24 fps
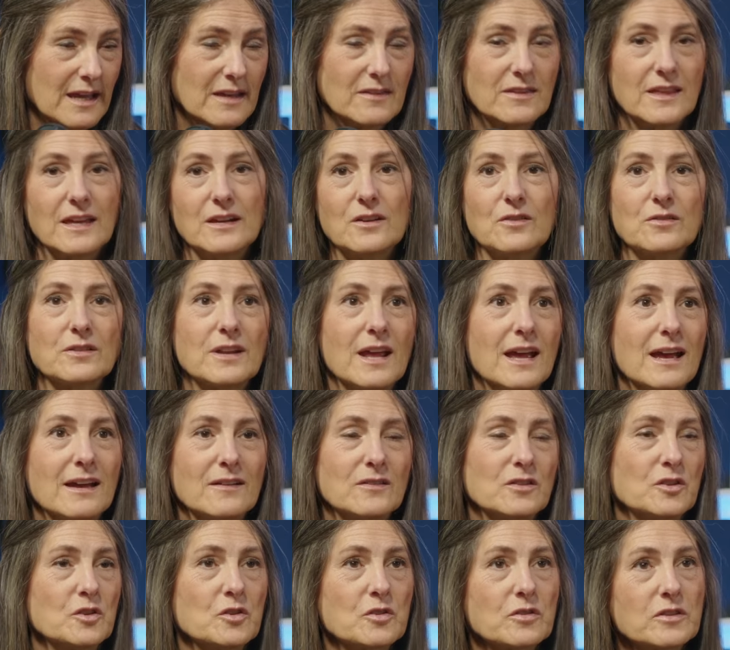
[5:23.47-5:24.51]
They don't have,
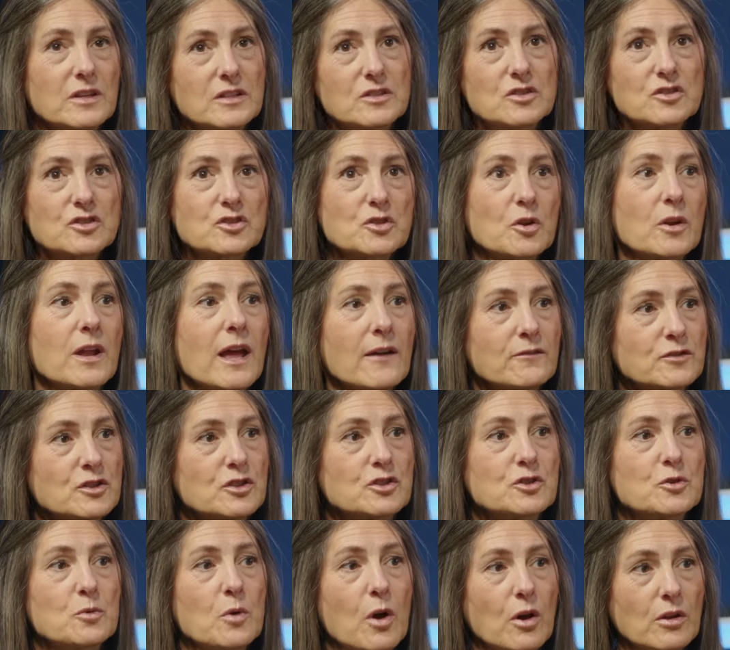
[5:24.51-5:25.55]
they just don't have to
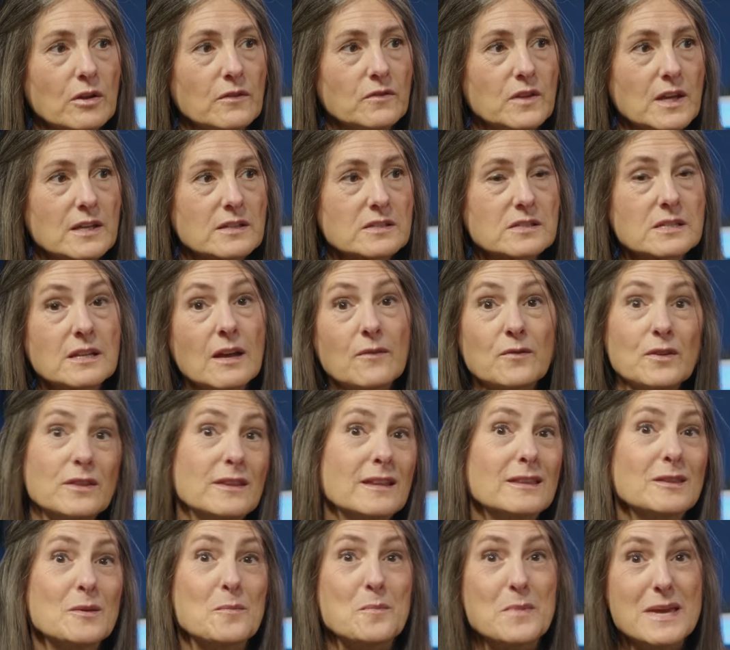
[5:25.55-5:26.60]
do all of that stuff. And
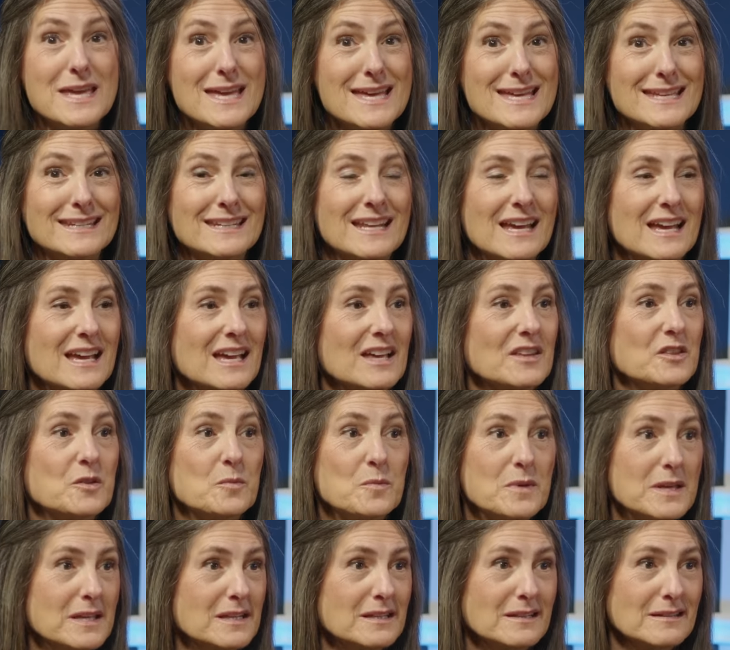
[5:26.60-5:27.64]
then the
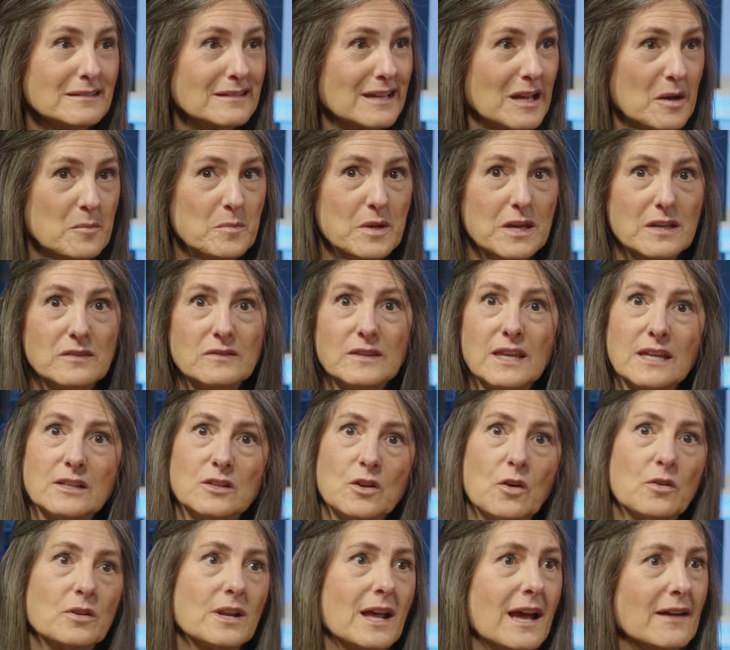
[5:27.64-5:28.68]
men come in, they
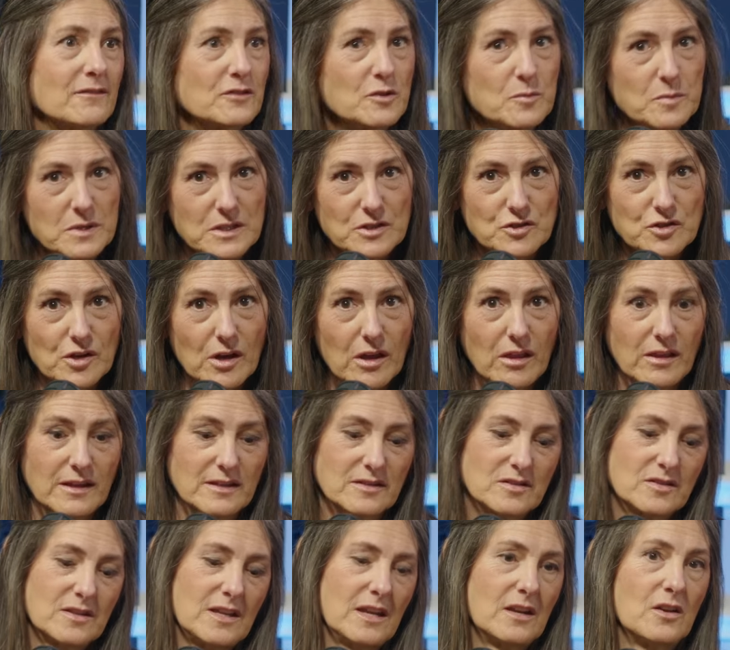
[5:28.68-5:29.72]
don't have to be
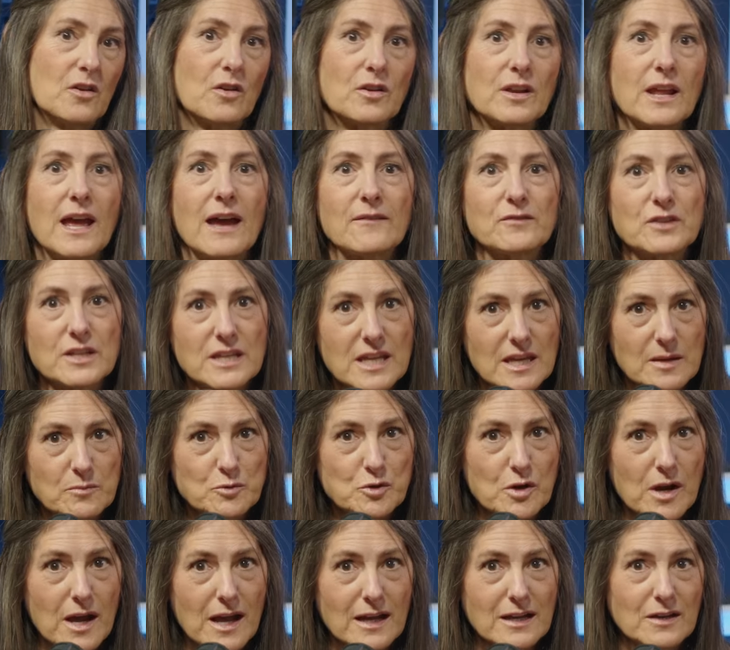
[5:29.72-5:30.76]
jealous. They don't have to keep
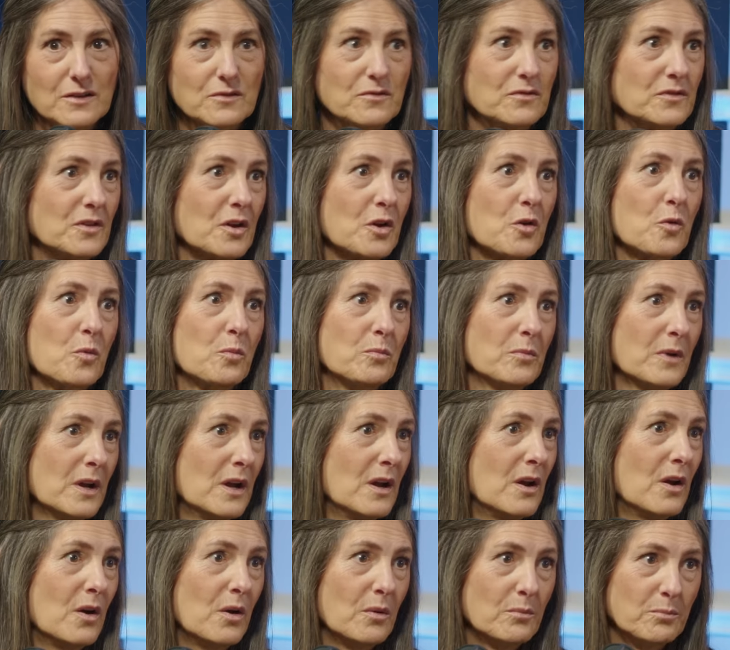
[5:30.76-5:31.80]
track of their
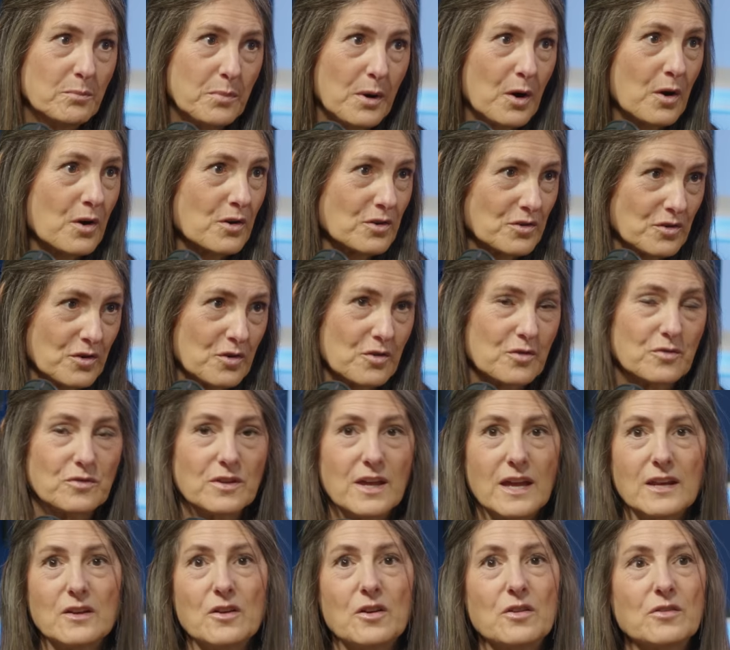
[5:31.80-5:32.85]
partner.
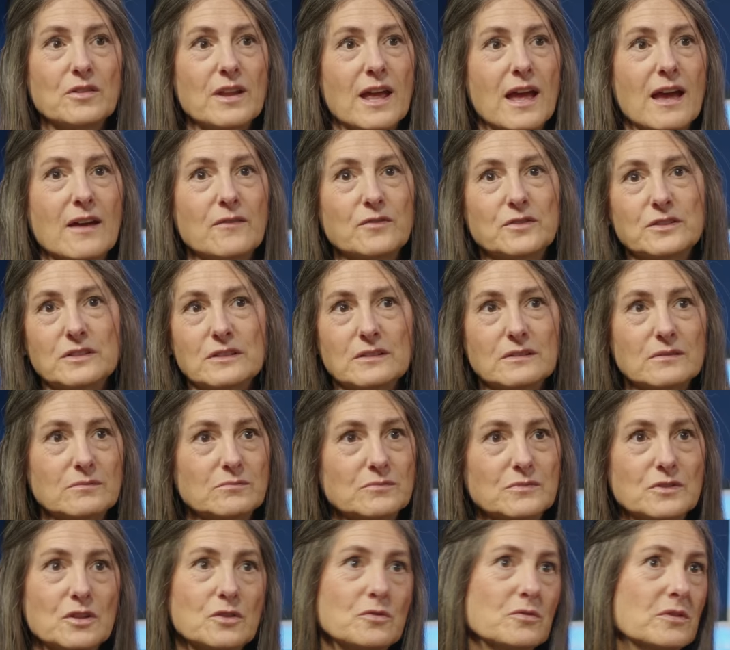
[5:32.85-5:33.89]
They don't have to
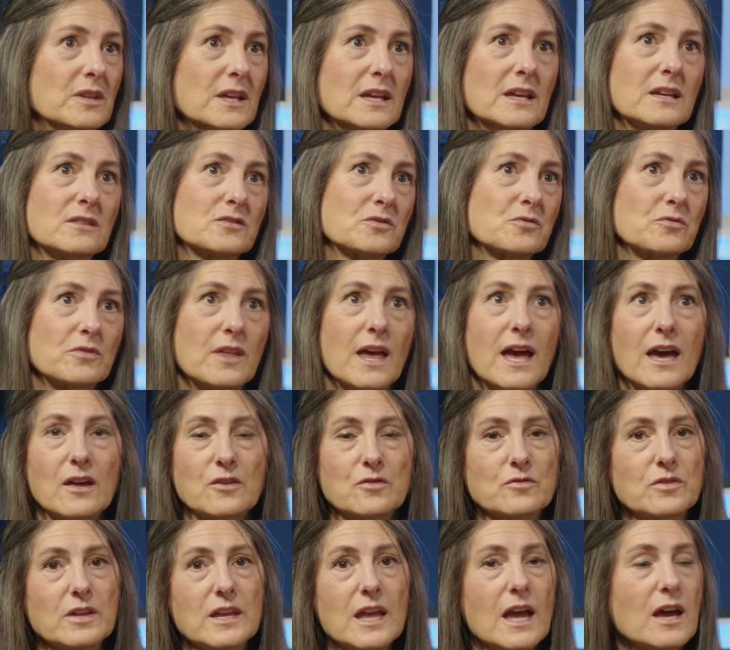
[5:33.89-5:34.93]
do this or that or
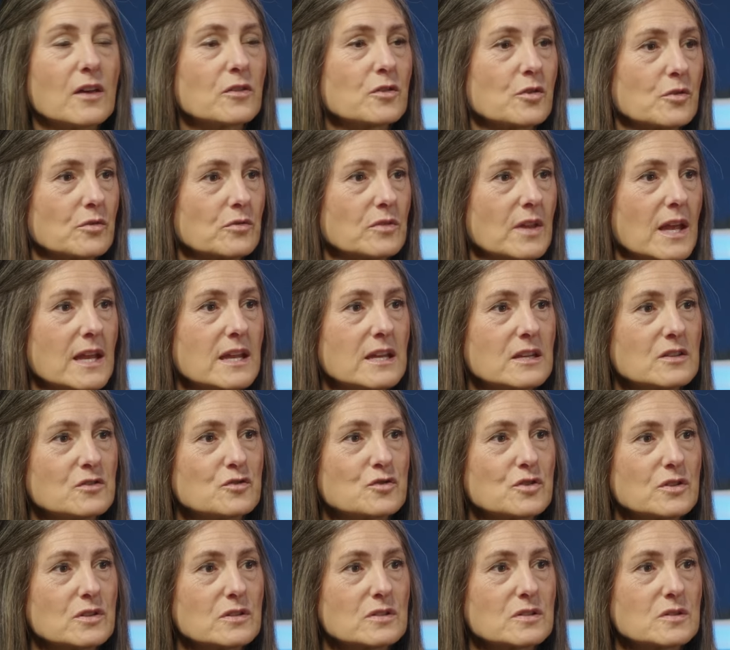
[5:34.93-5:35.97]
the other. They can
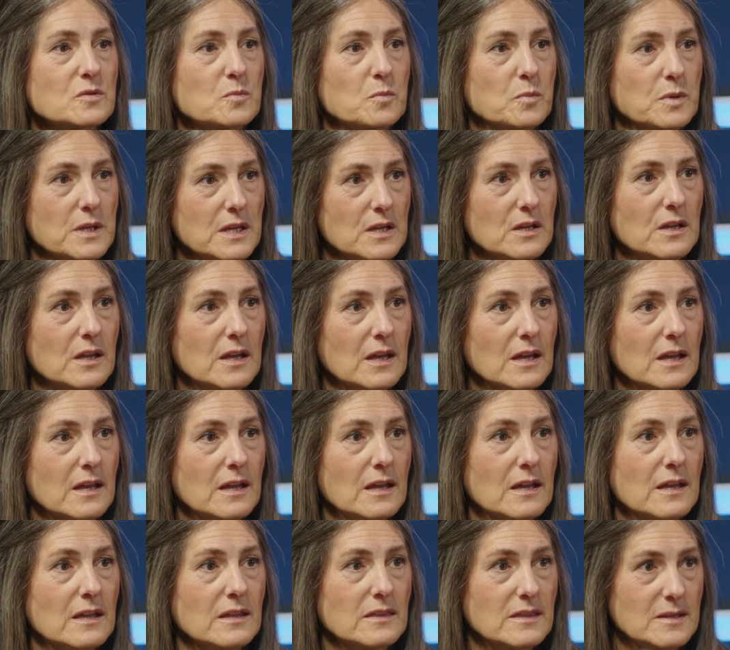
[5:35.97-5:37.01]
just be
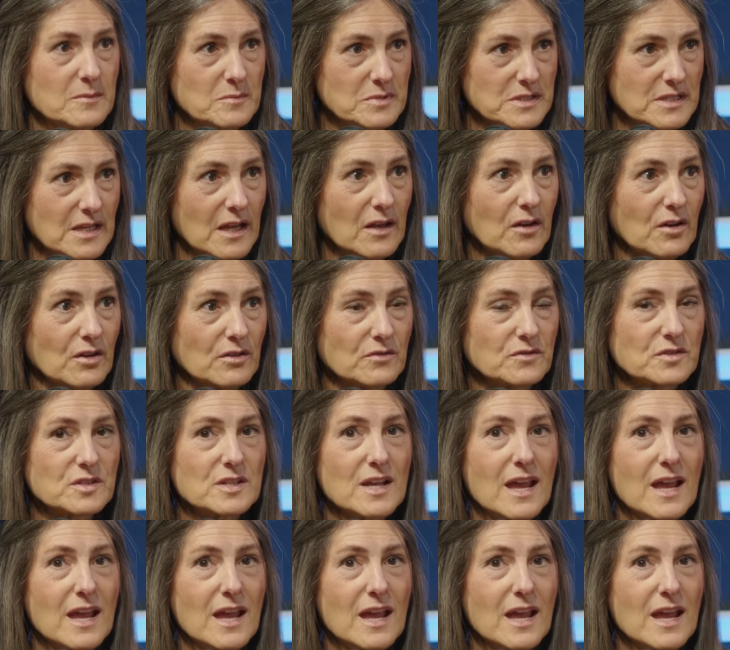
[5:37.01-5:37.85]
themselves.